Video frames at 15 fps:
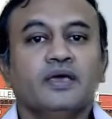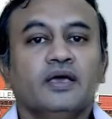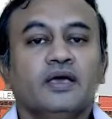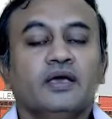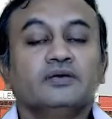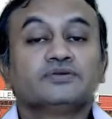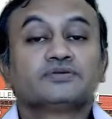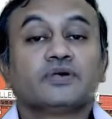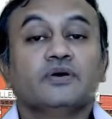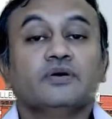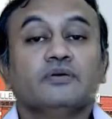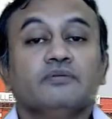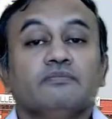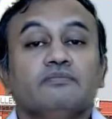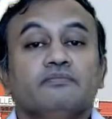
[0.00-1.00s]

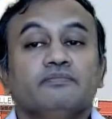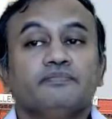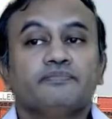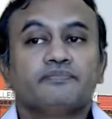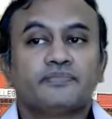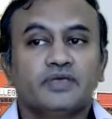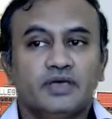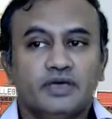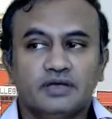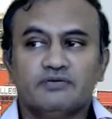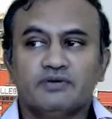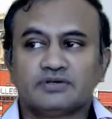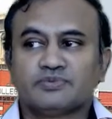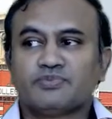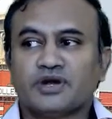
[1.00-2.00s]
So it
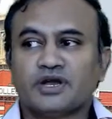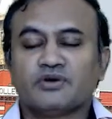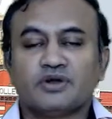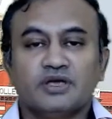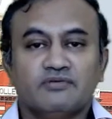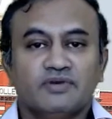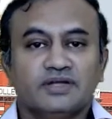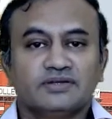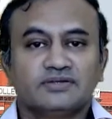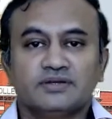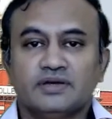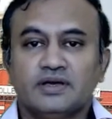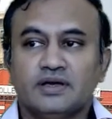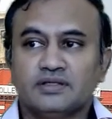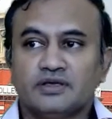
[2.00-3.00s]
was a pretty good event.
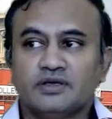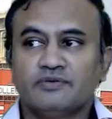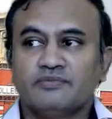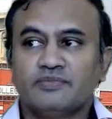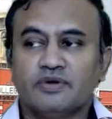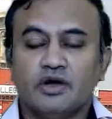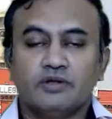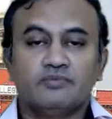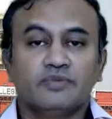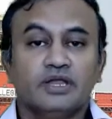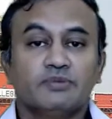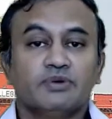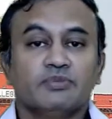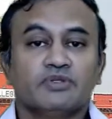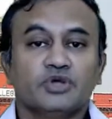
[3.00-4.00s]
Many
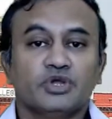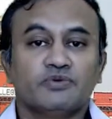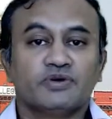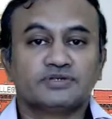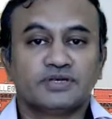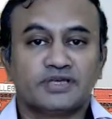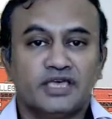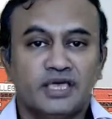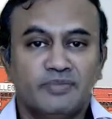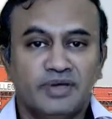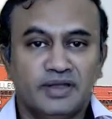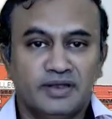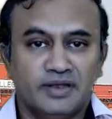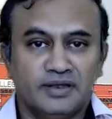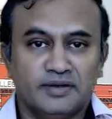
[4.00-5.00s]
people in the university came
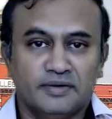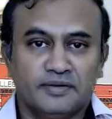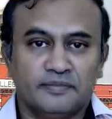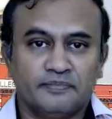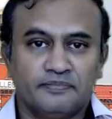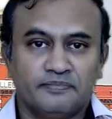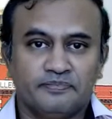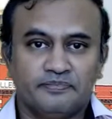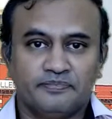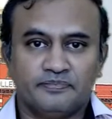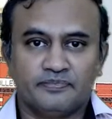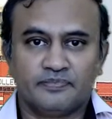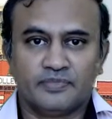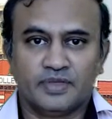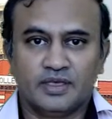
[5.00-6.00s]
in.
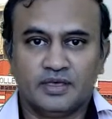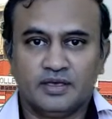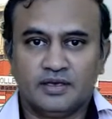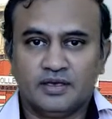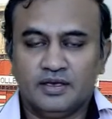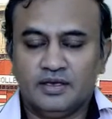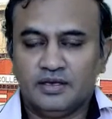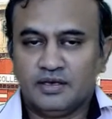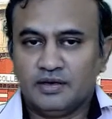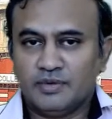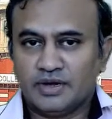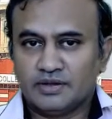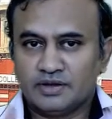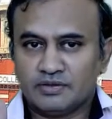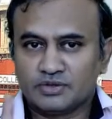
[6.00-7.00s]

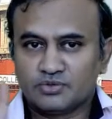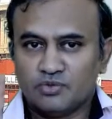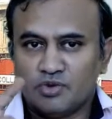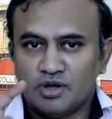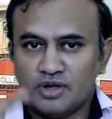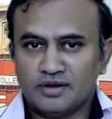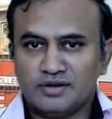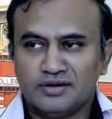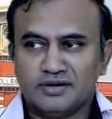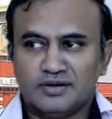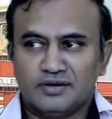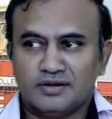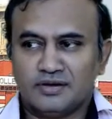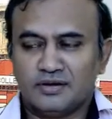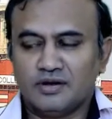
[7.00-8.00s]
But there was
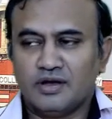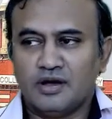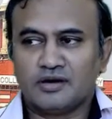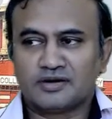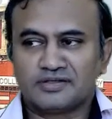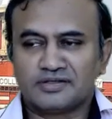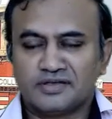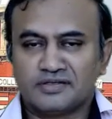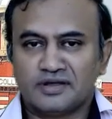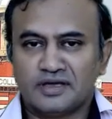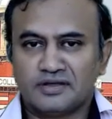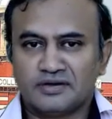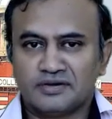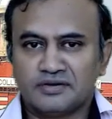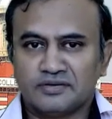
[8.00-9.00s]
one odd thing that I
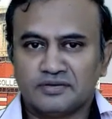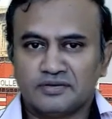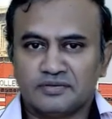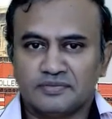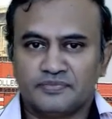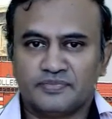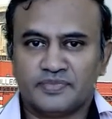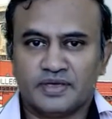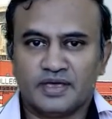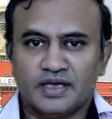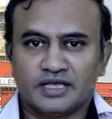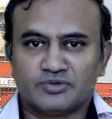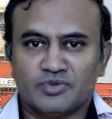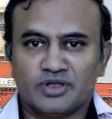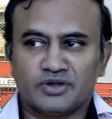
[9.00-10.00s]
need to
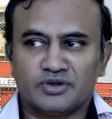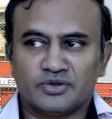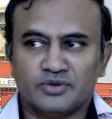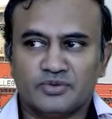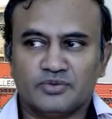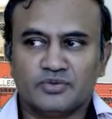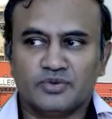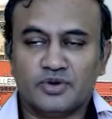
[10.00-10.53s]
explain to you.